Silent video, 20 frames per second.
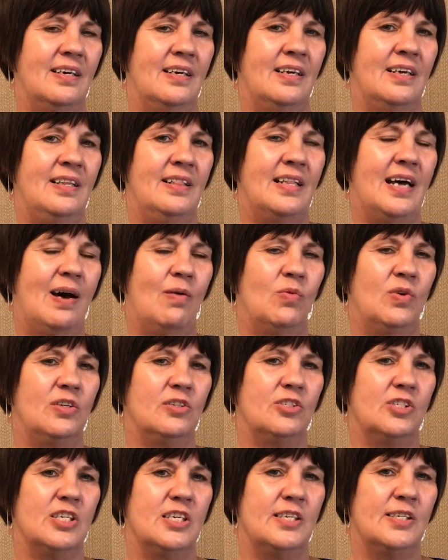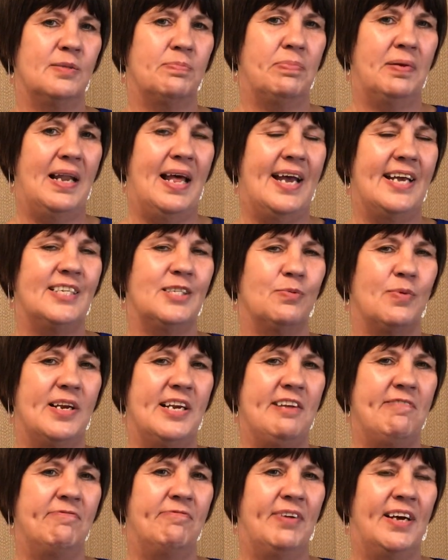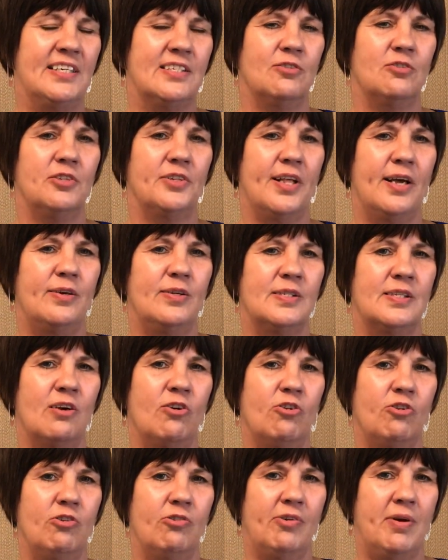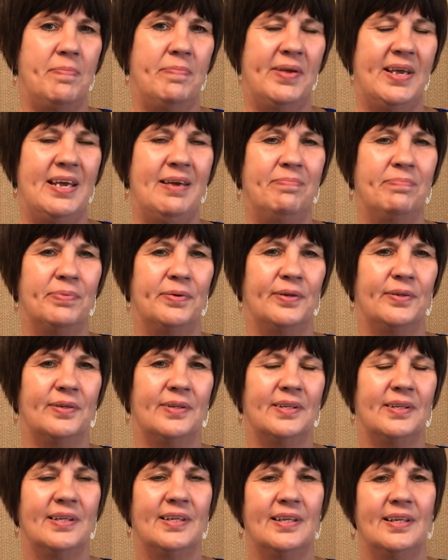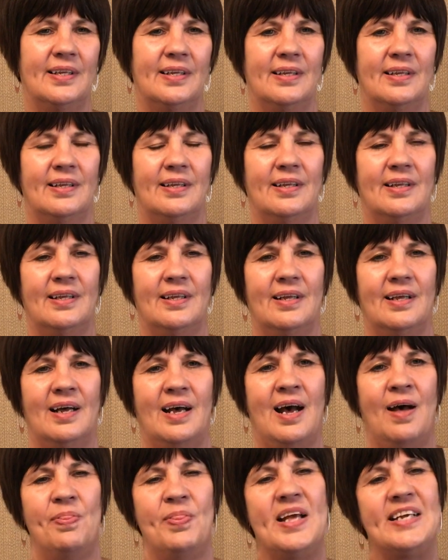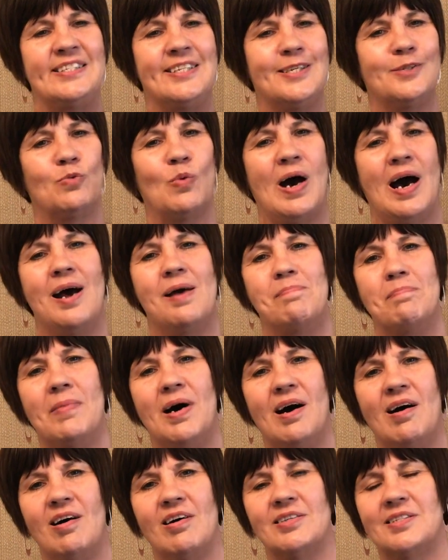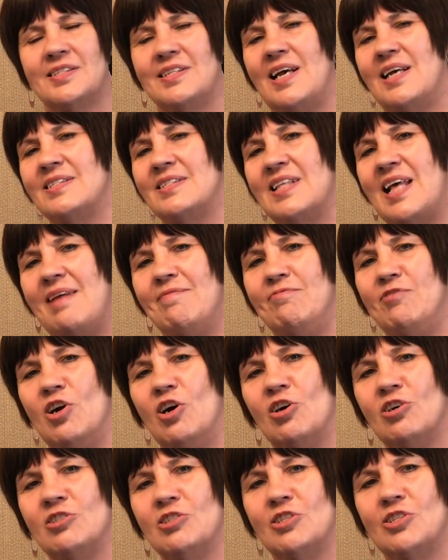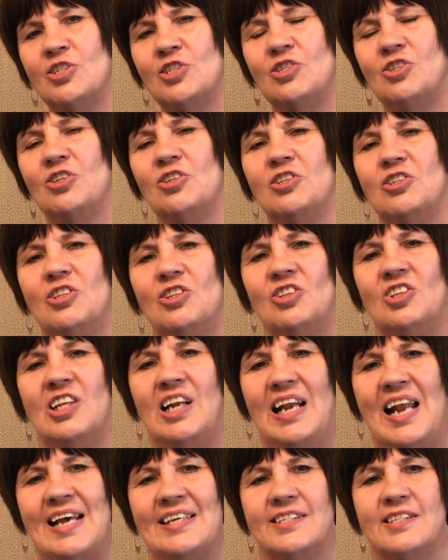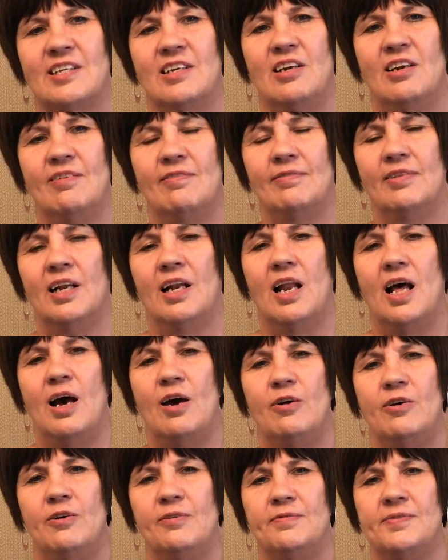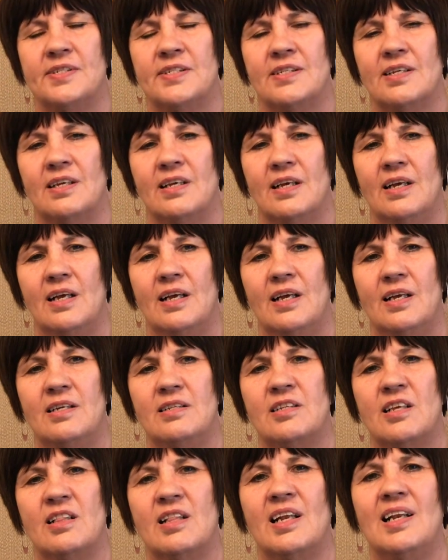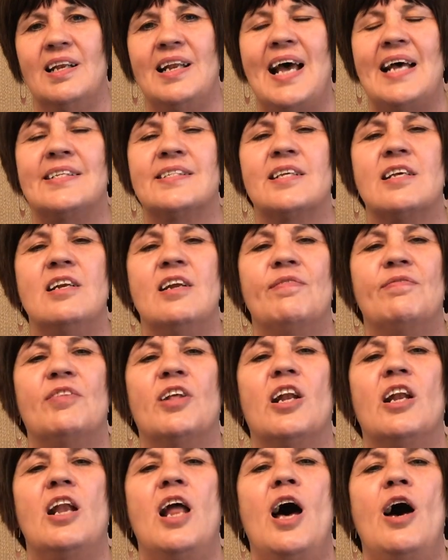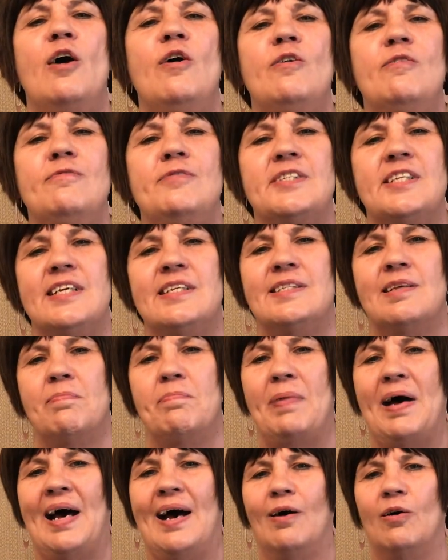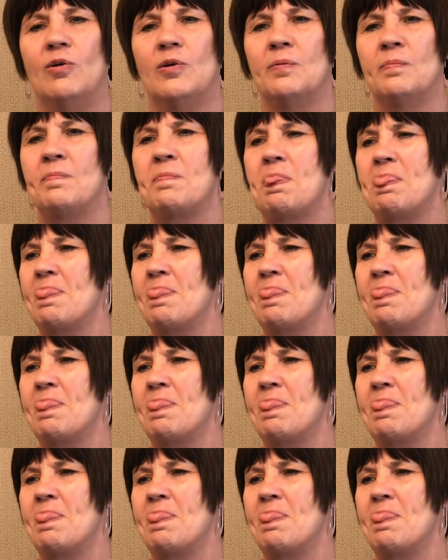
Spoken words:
in that wilderness place when he fed all those hungry people. And this is why Mark says they've not understood the lesson of the loaves. So the lesson of the loaves is about